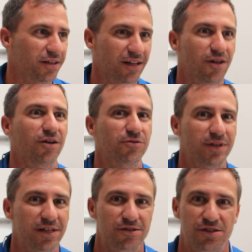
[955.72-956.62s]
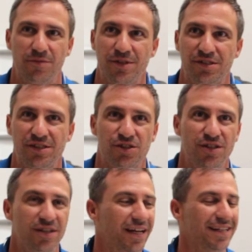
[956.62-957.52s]
all day long, 20 years in the business.
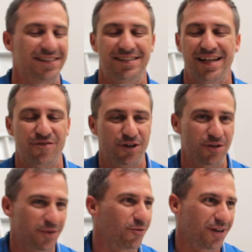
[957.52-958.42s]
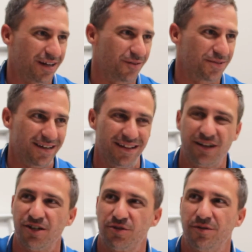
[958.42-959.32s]
It's never going to be what comes out of
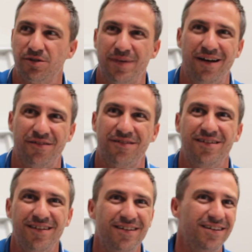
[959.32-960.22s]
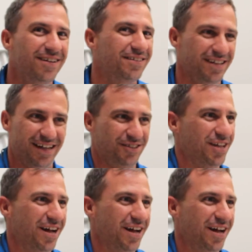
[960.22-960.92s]
that customer's mouth the next